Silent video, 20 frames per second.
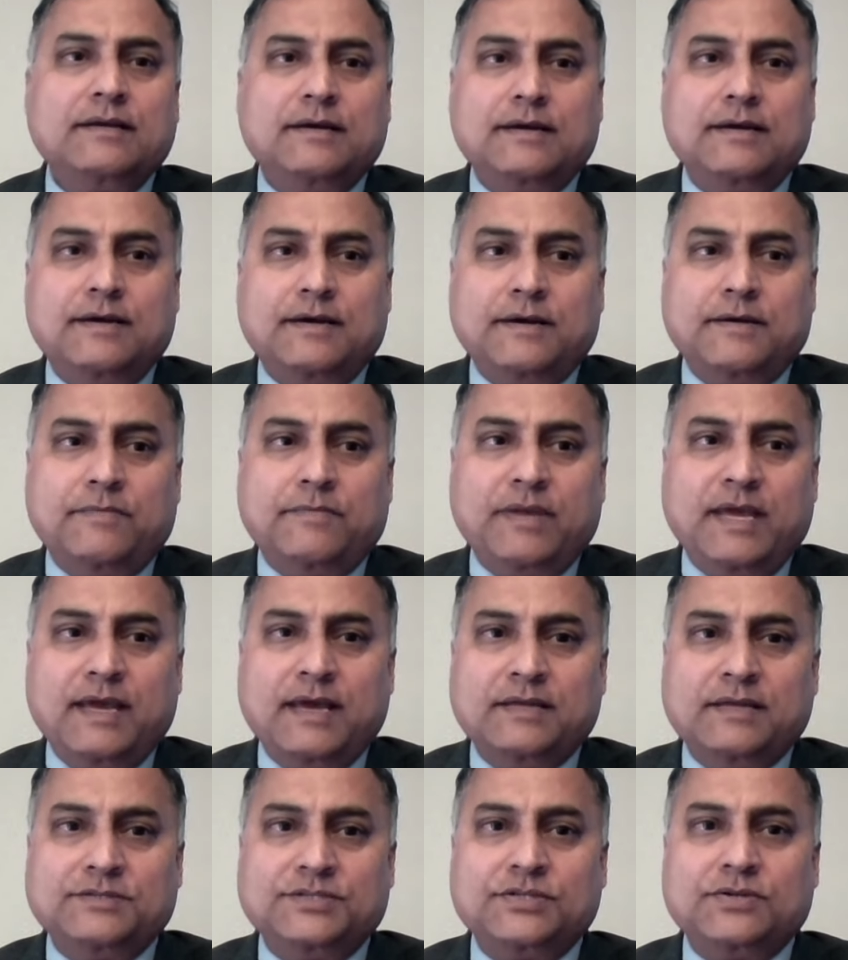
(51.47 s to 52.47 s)

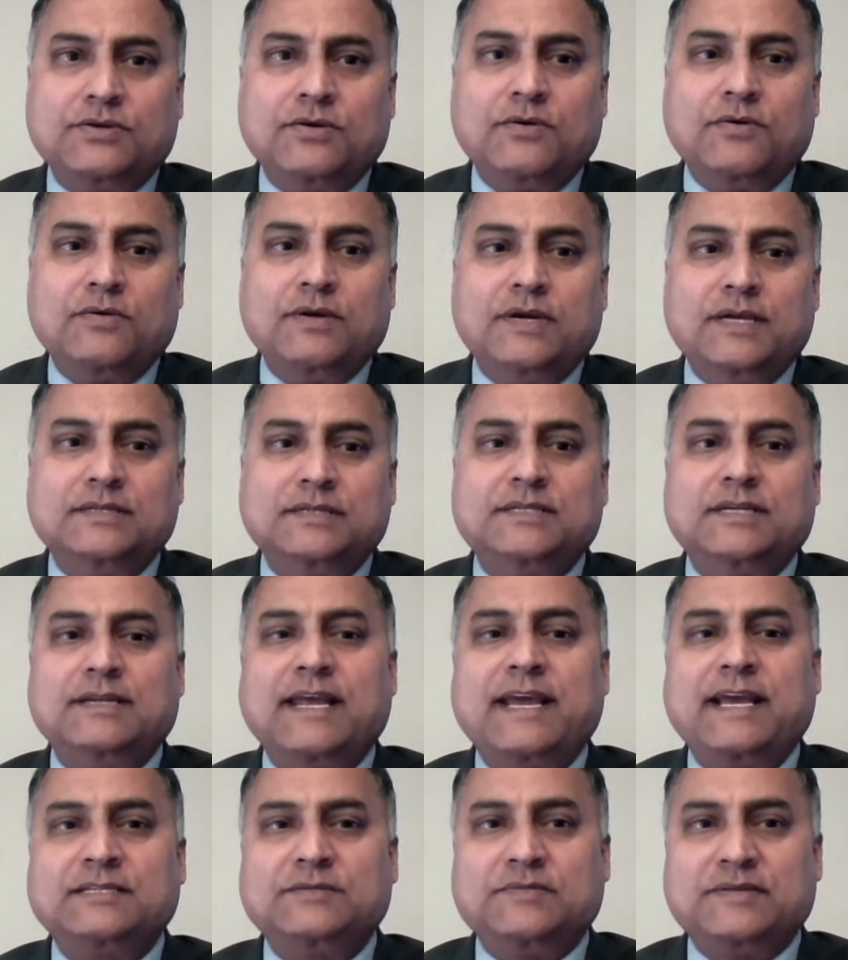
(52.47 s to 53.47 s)
And so it's
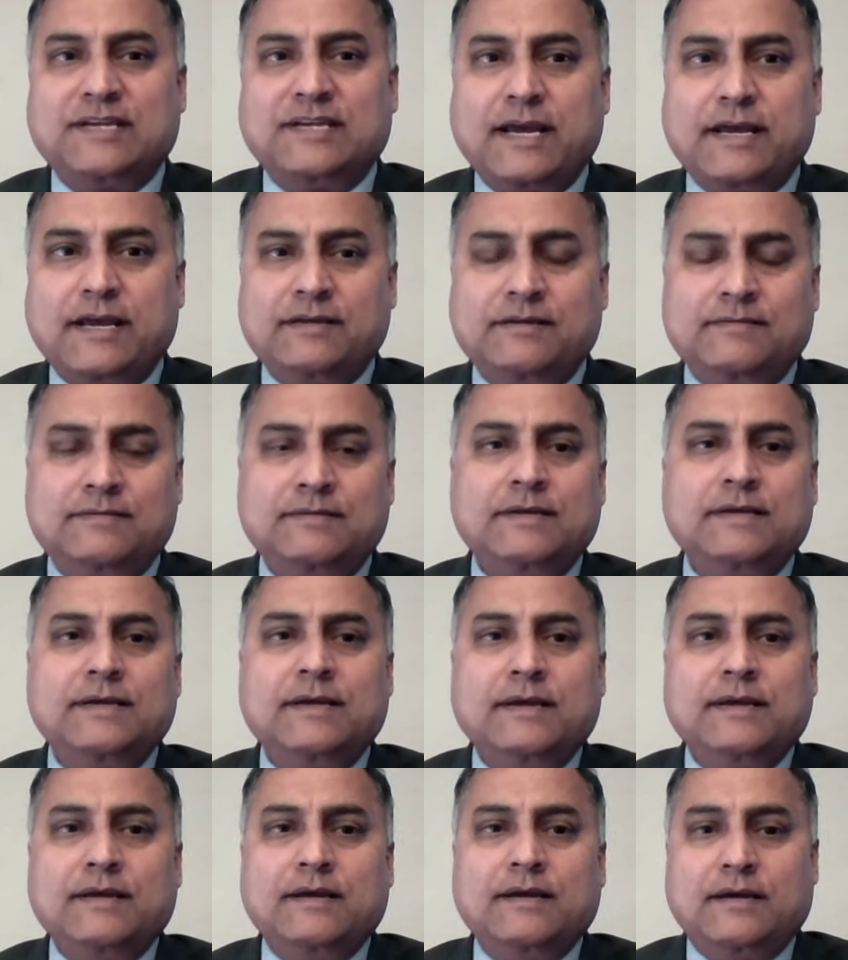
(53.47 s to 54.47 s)
an expedited
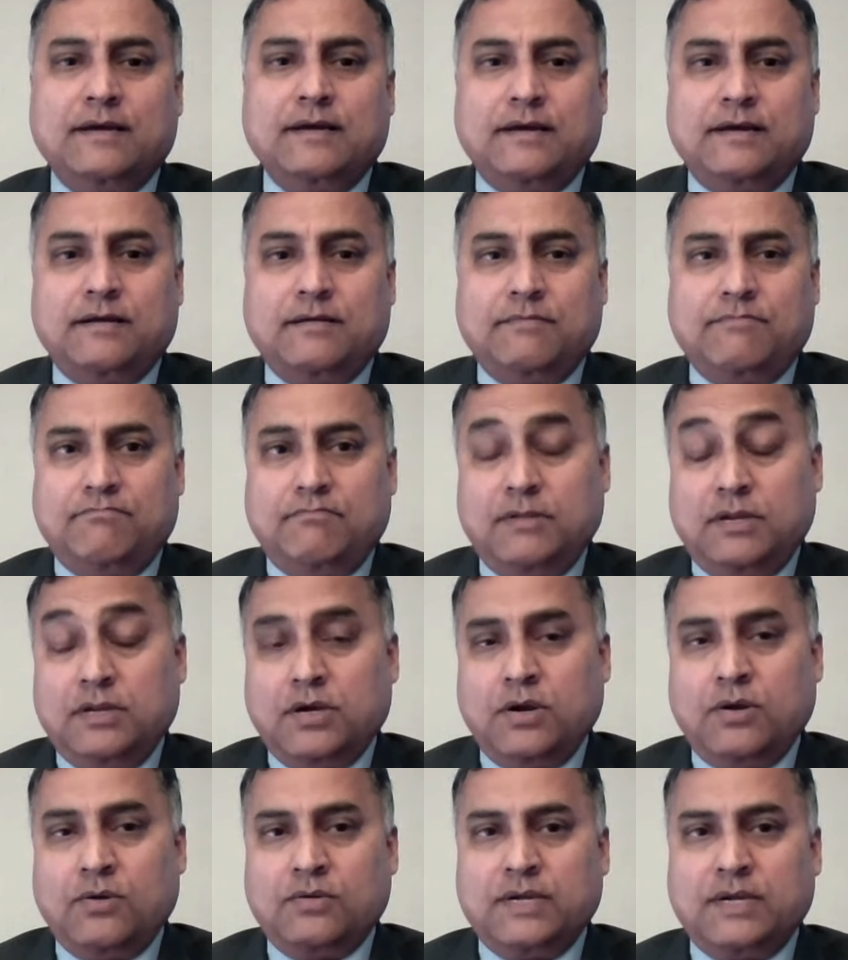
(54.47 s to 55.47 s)

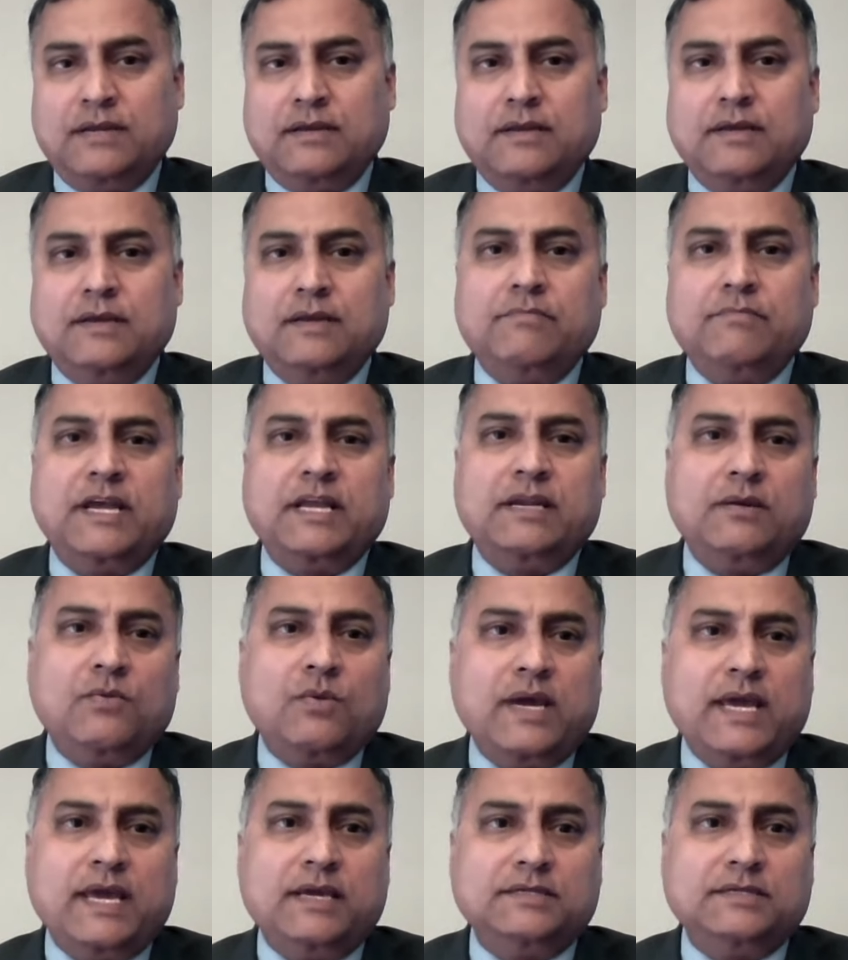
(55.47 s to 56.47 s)
loan in many
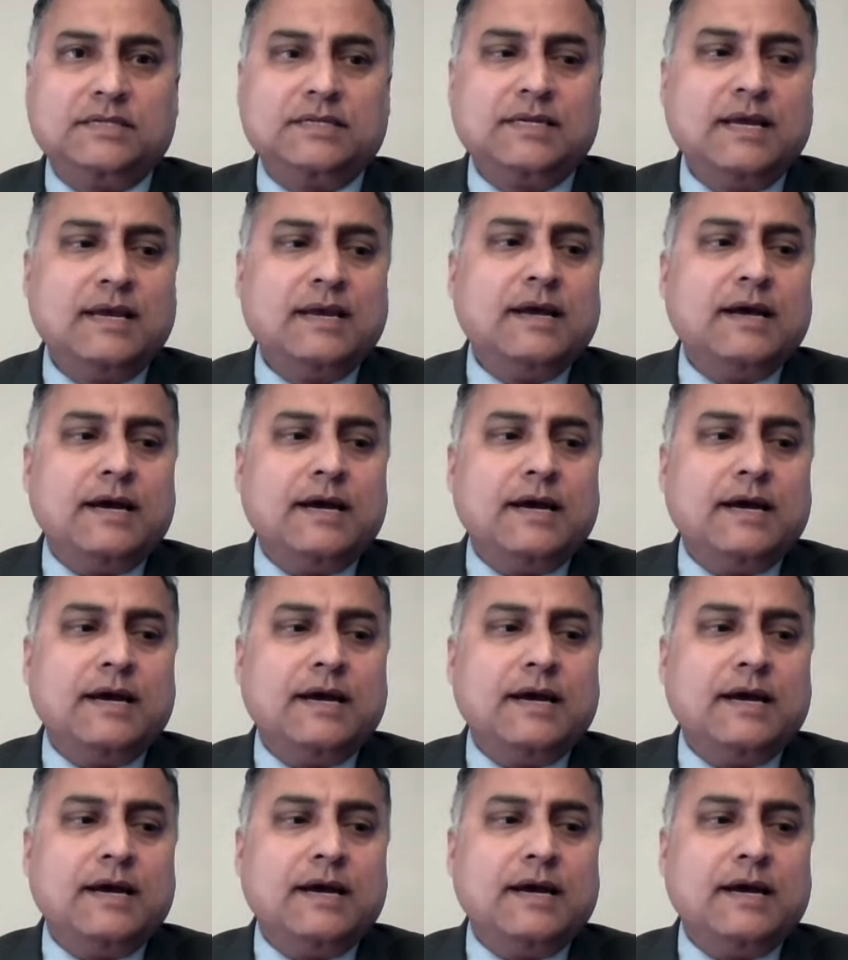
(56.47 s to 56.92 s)
ways.